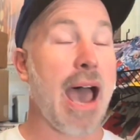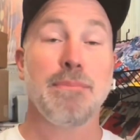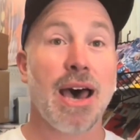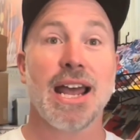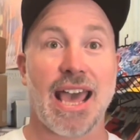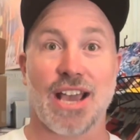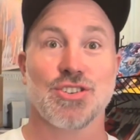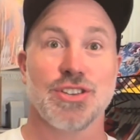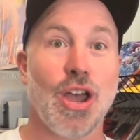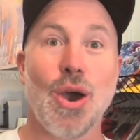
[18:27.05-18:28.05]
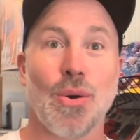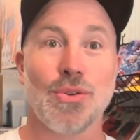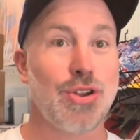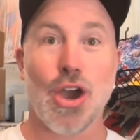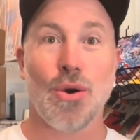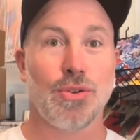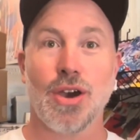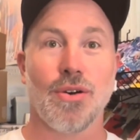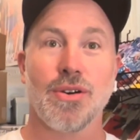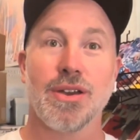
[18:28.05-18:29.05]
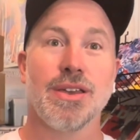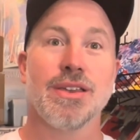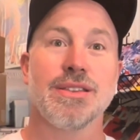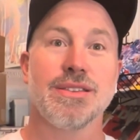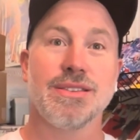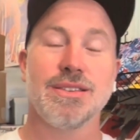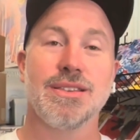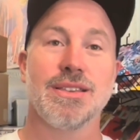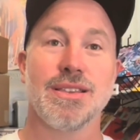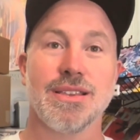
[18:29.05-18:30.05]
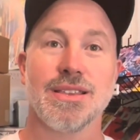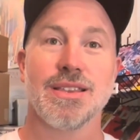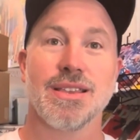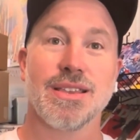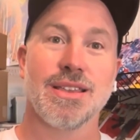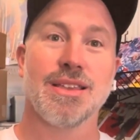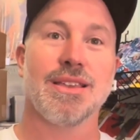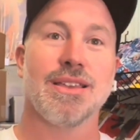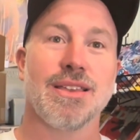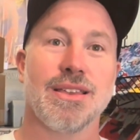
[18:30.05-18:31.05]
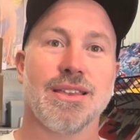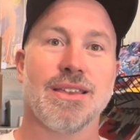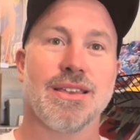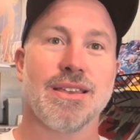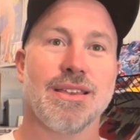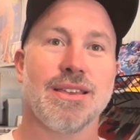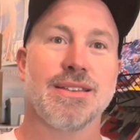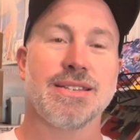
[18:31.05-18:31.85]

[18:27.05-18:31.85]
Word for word: I'm not actually. No, you're not. No, no. Actually, we had the the, the talk with uh,